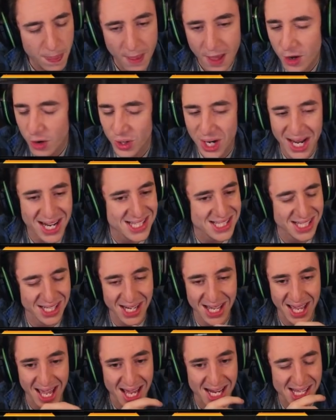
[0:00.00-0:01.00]
Grenade isn't going to
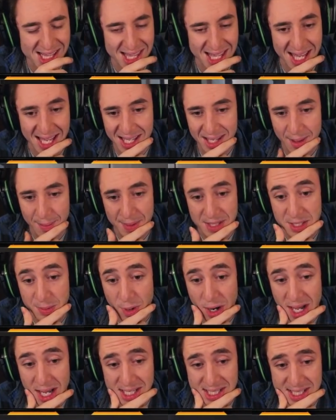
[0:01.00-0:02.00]
hit anything. I'd be
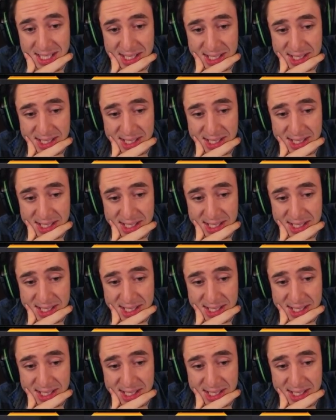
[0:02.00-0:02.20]
surprised.